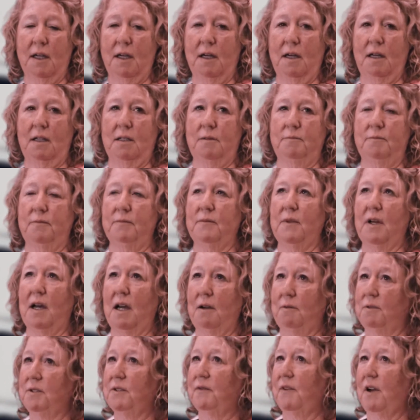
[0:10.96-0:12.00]
Um,
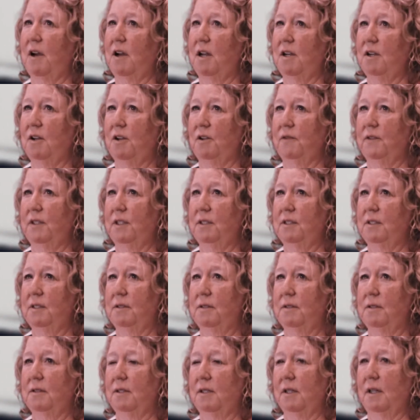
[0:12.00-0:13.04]
I was very
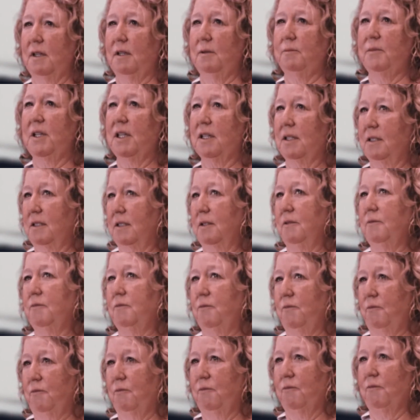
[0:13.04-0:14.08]
nervous um, because of
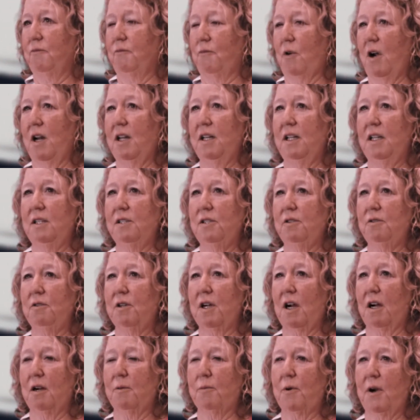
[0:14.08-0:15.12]
running into
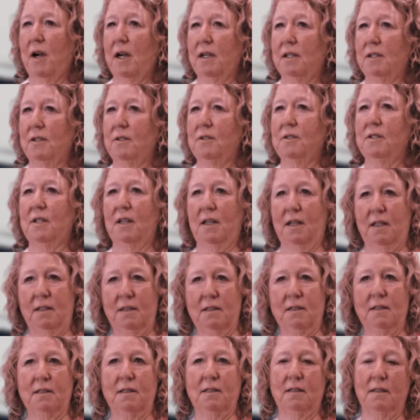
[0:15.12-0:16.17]
chiropractors that
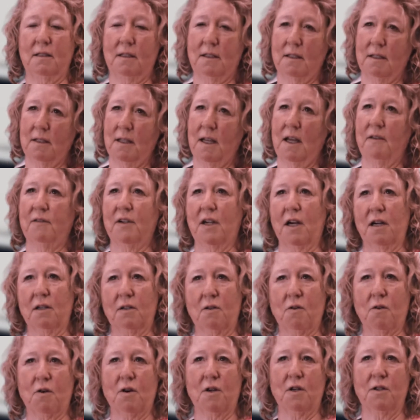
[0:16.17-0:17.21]
have cut
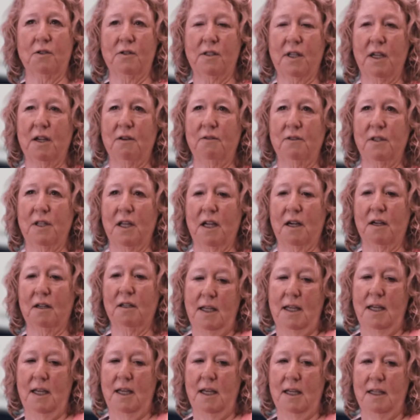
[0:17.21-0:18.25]
corners here and there.
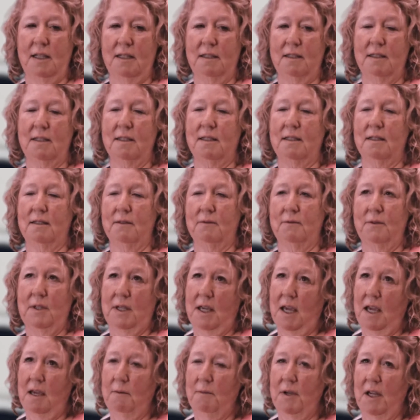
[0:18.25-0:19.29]
And we
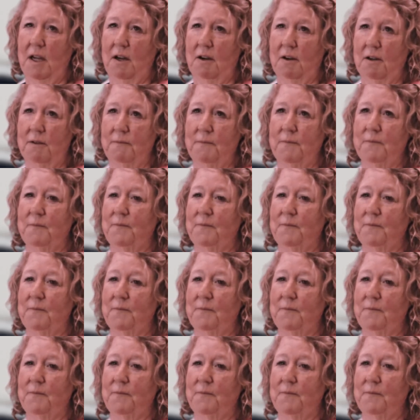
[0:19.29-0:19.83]
came here.